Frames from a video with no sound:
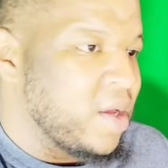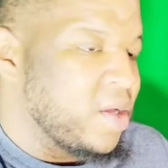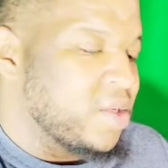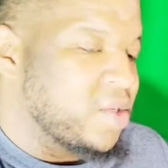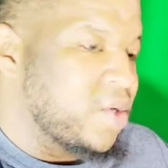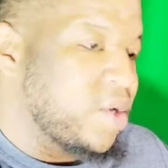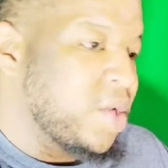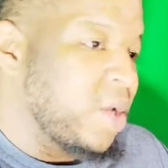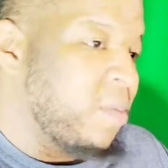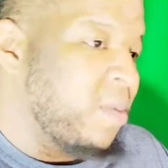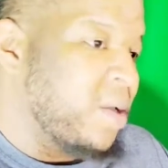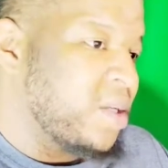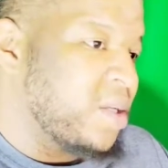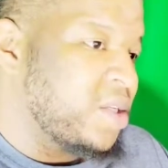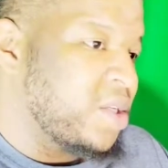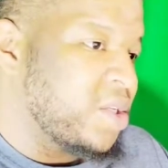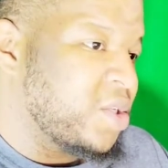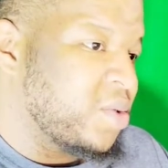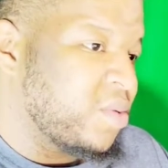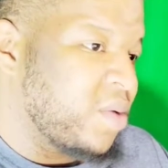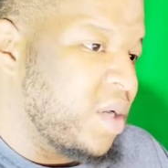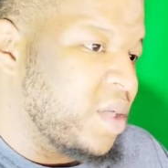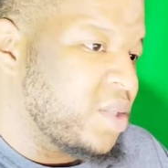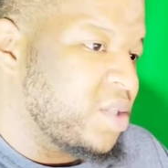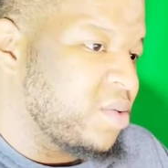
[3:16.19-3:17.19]
so it could be a
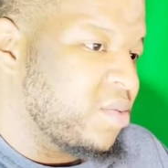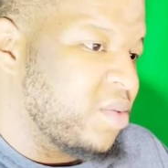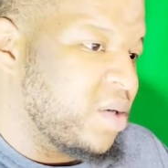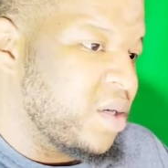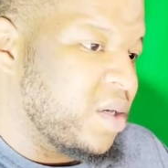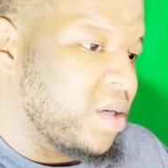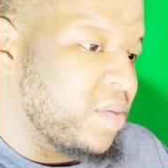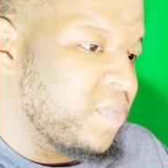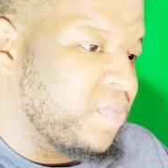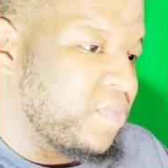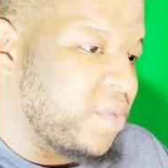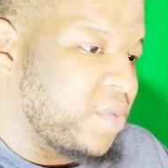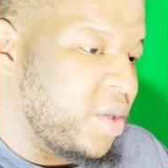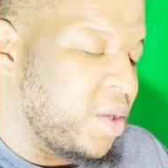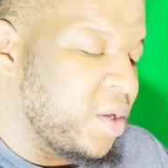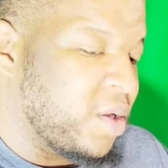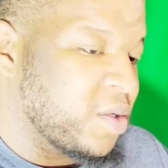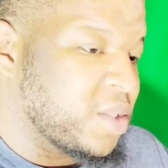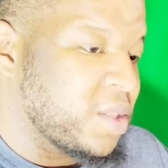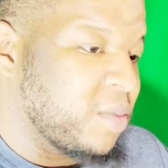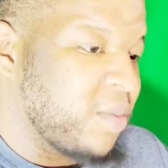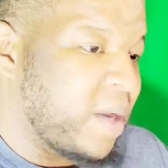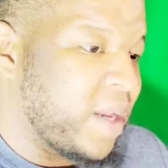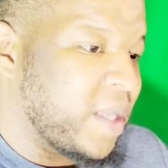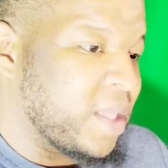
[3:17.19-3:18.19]
situation where you know
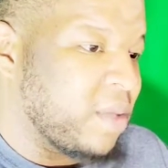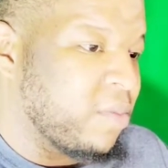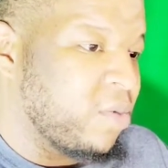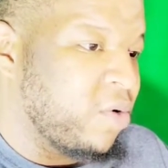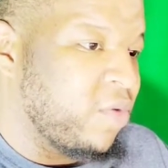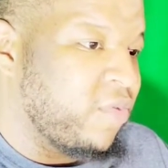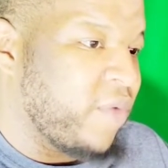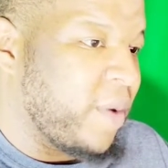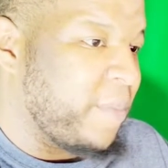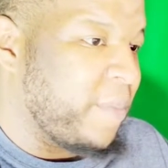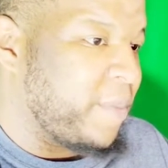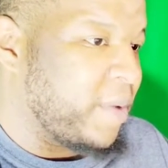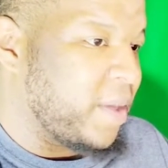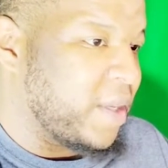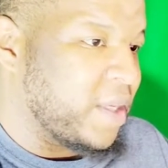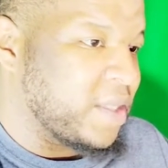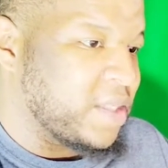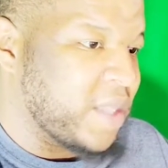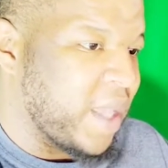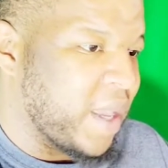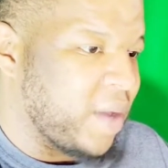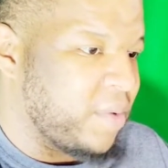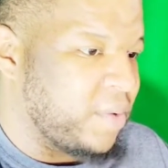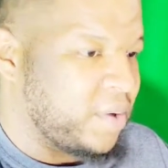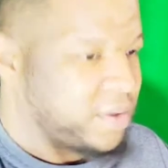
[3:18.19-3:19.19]
somebody had to move up and get
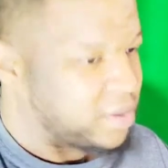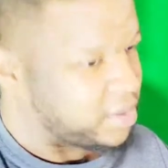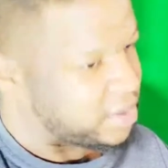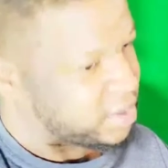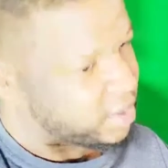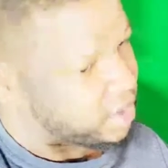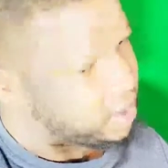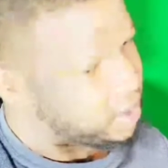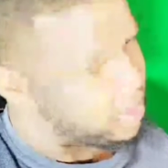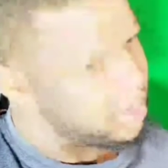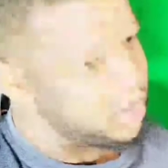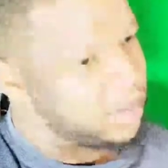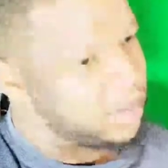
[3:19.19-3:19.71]
Zach Wilson